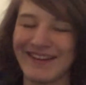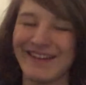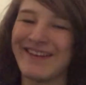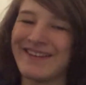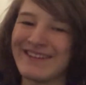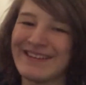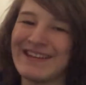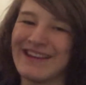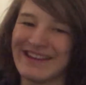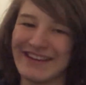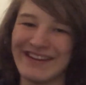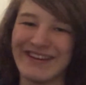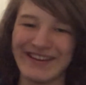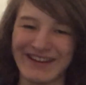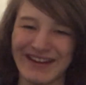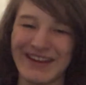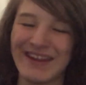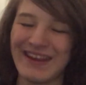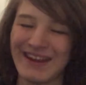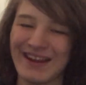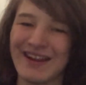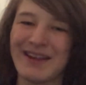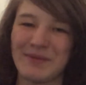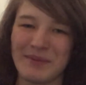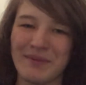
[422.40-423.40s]

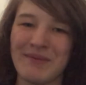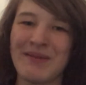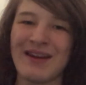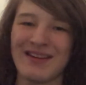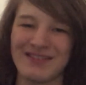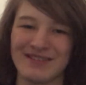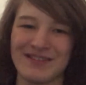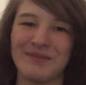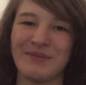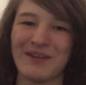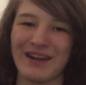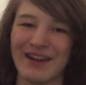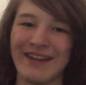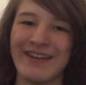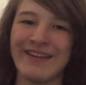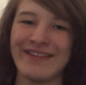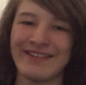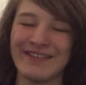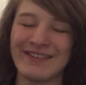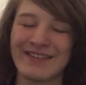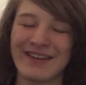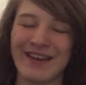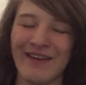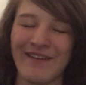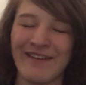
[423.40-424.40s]
you can imagine where this
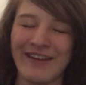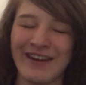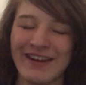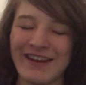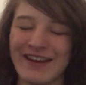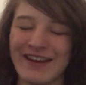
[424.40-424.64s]
is going.